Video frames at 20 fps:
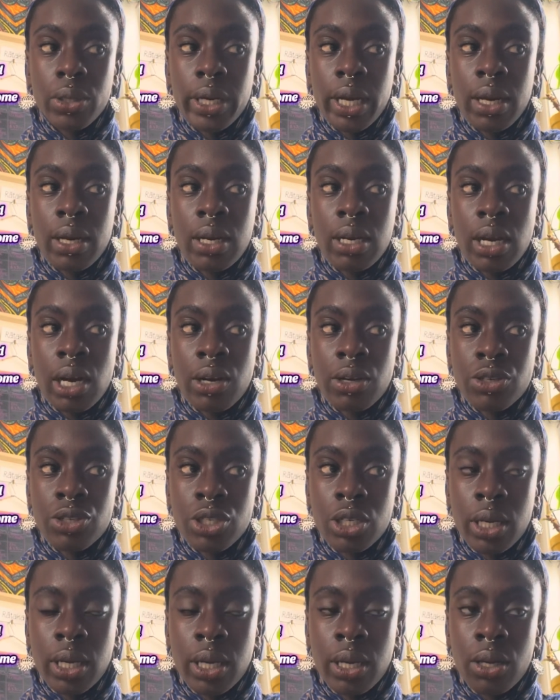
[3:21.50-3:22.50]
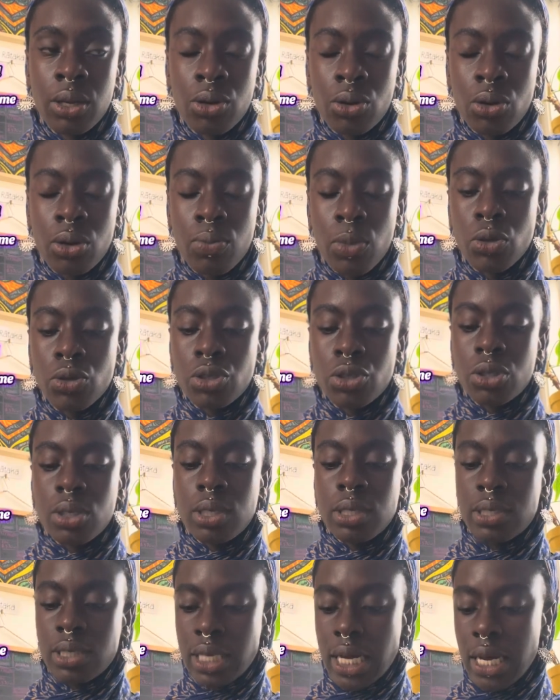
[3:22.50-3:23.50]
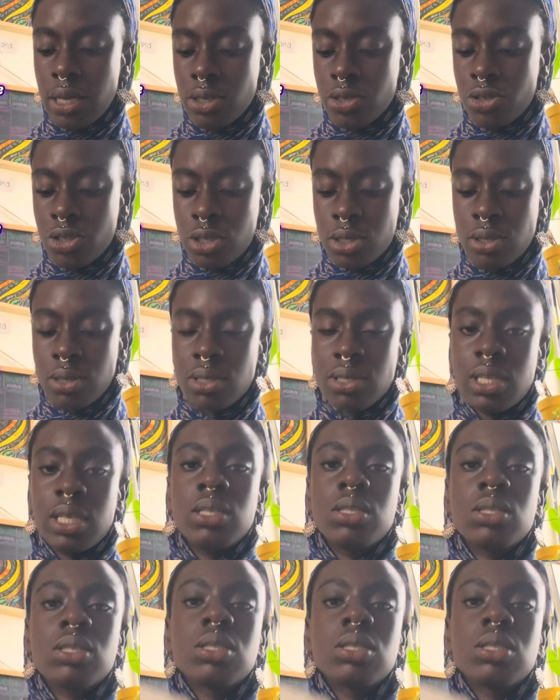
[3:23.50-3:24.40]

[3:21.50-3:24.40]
and nourishing your emotional intelligence. These